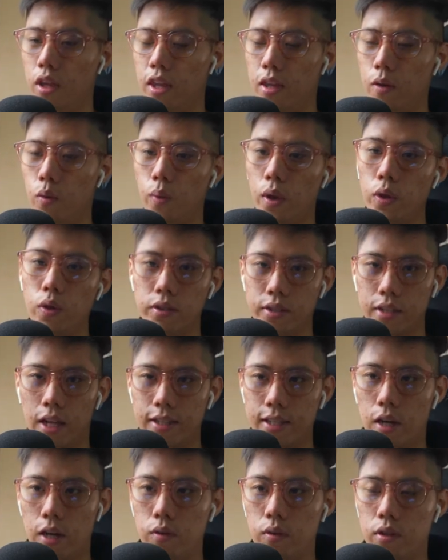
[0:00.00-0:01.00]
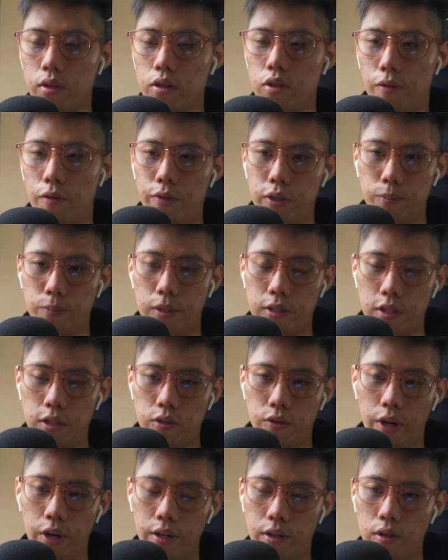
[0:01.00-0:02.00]
when you're starting out your first business,
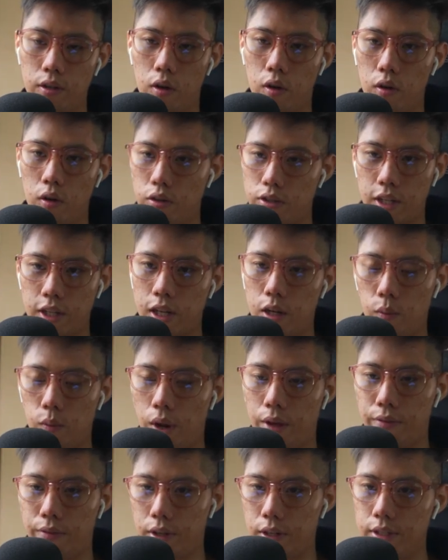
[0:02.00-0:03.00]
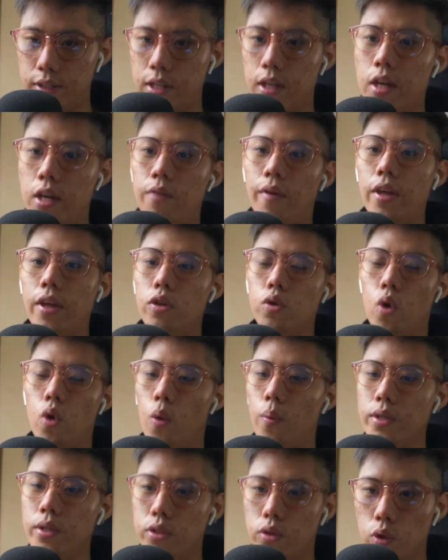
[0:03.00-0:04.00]
right, or your second or whatever it is, right, you
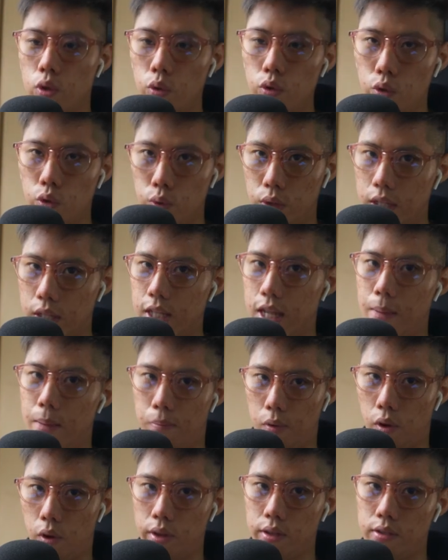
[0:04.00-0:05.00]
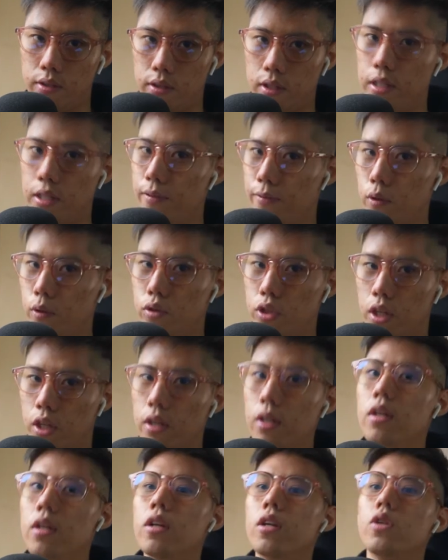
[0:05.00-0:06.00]
always know you need employees. In the future,
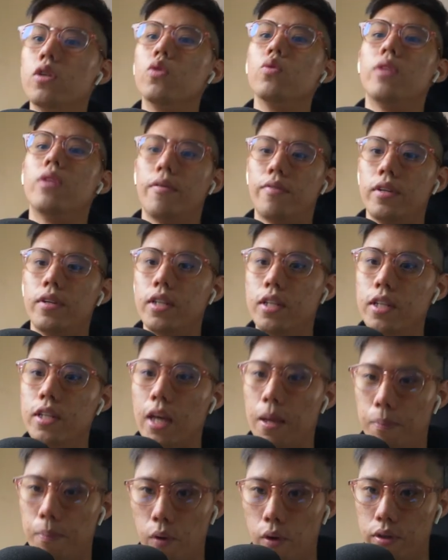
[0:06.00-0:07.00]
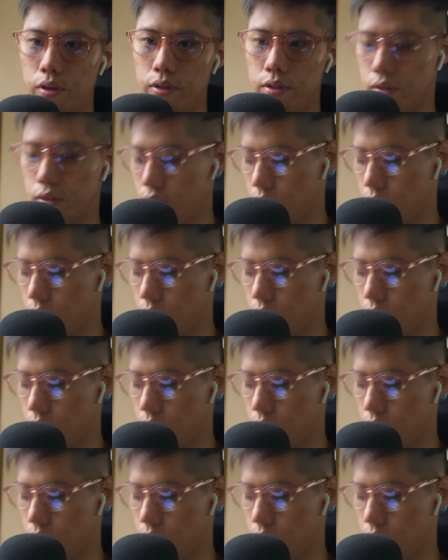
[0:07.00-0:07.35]
you definitely need employees,